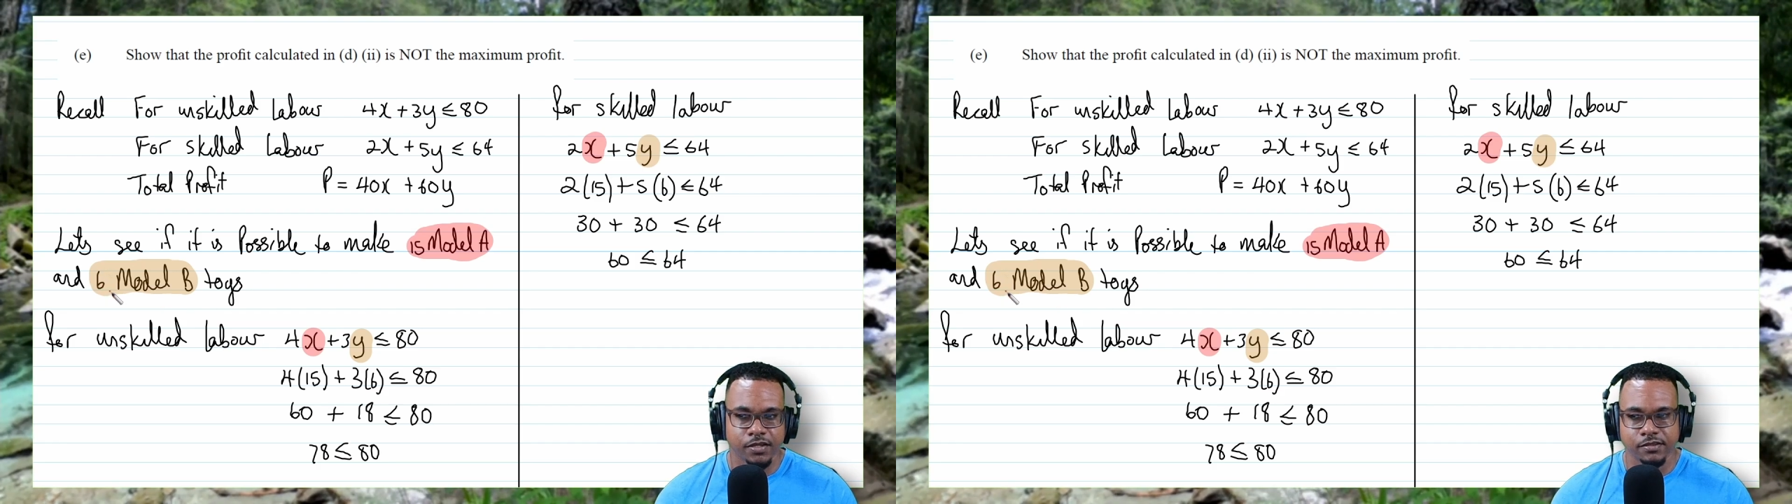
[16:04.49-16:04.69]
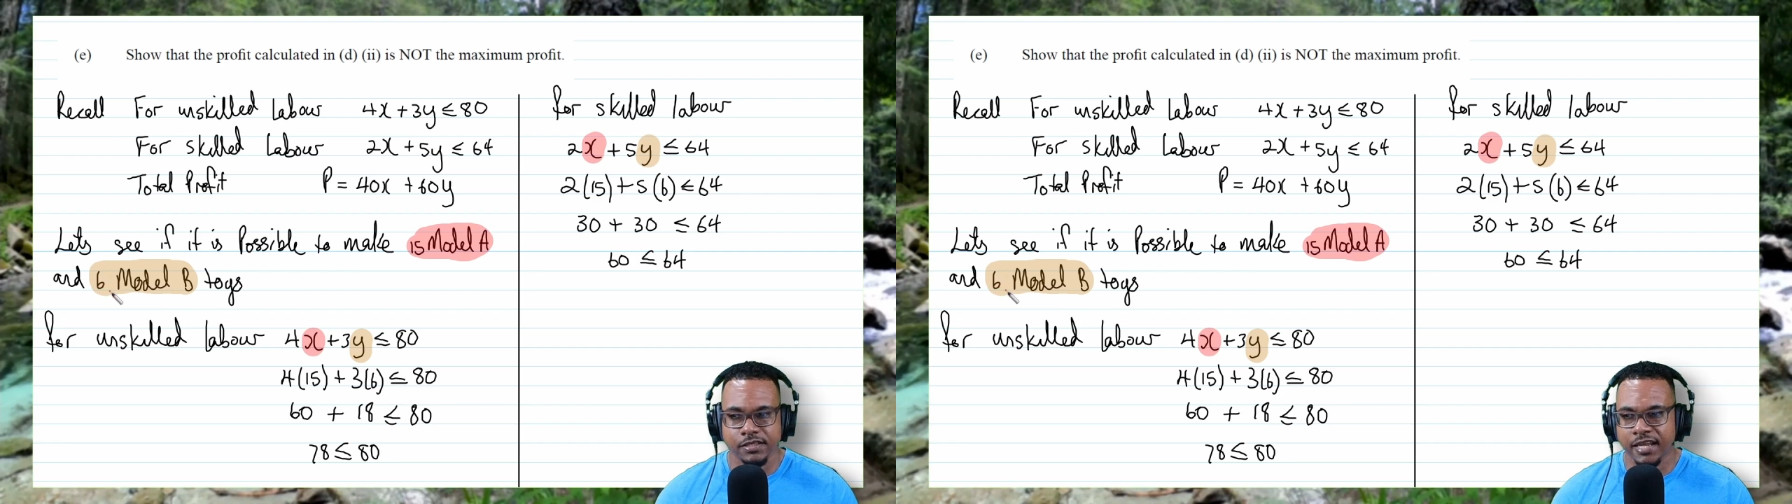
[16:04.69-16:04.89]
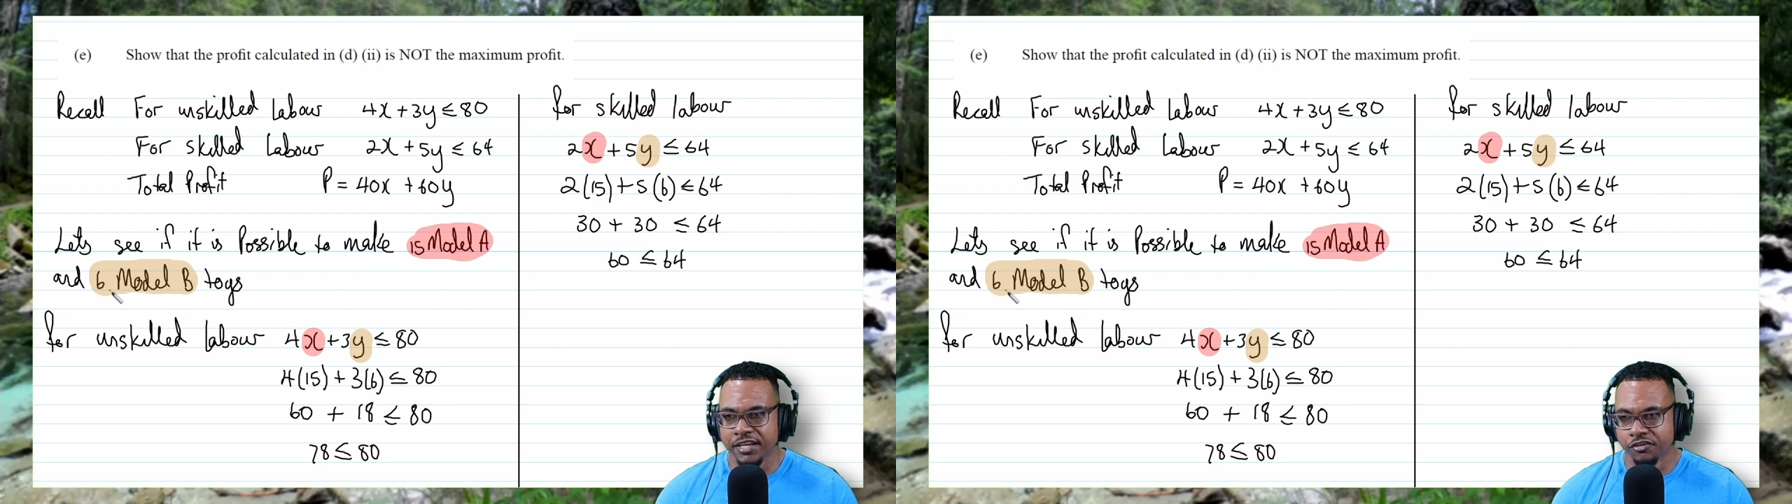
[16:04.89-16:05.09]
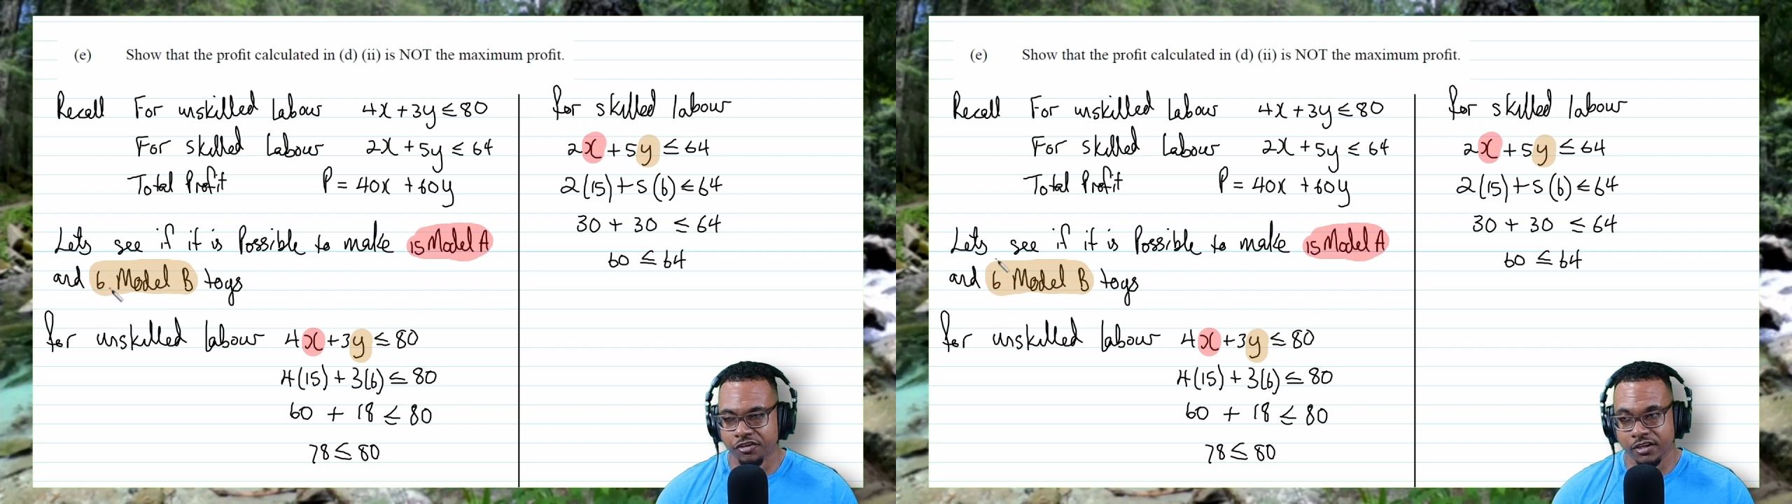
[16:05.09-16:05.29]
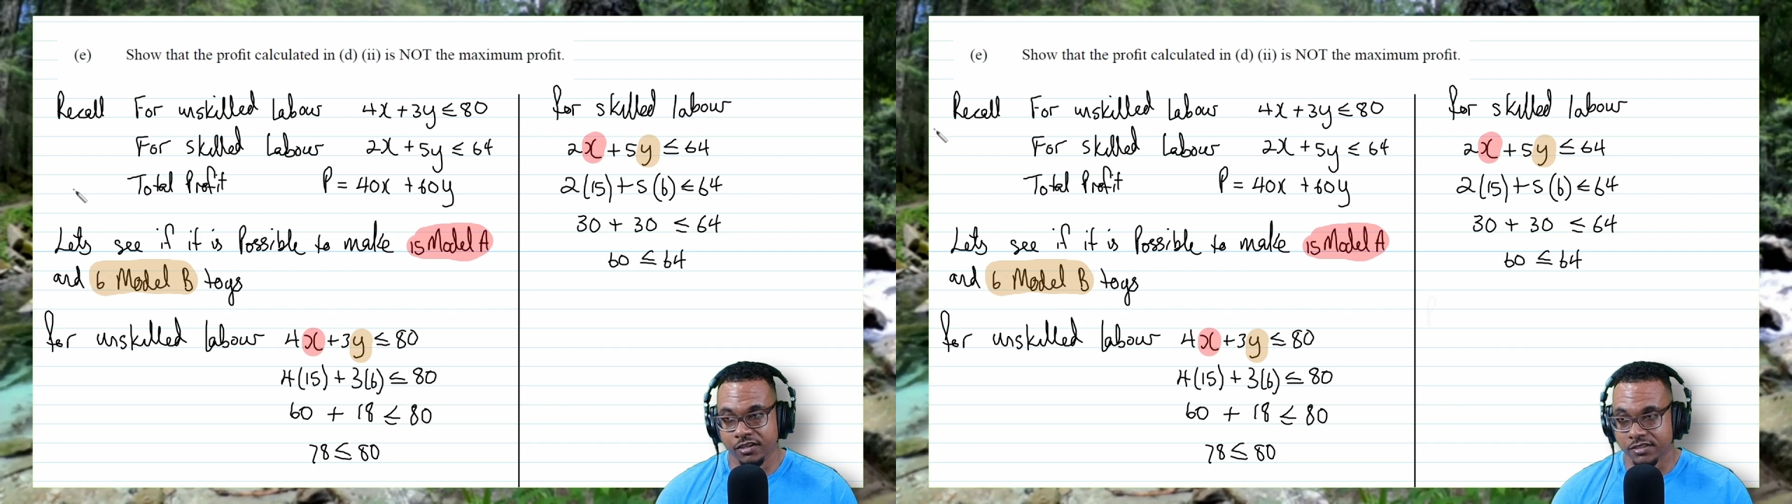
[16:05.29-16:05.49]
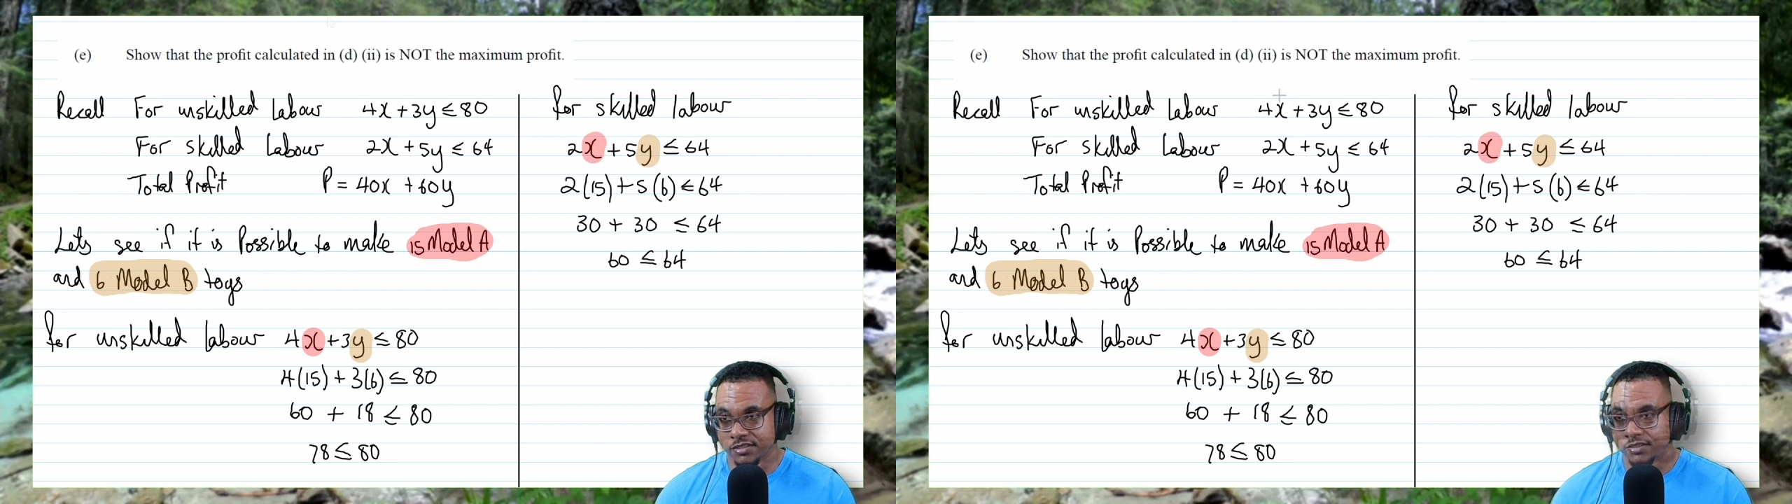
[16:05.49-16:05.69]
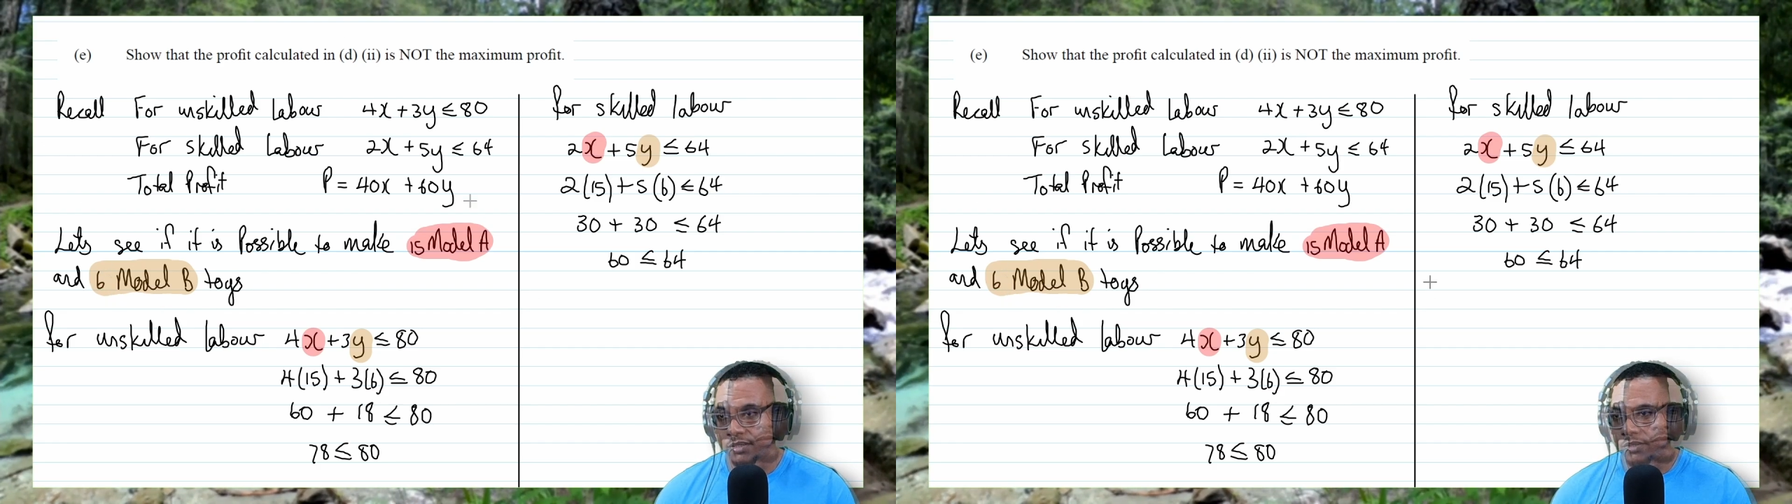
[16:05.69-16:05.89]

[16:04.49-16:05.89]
the $900.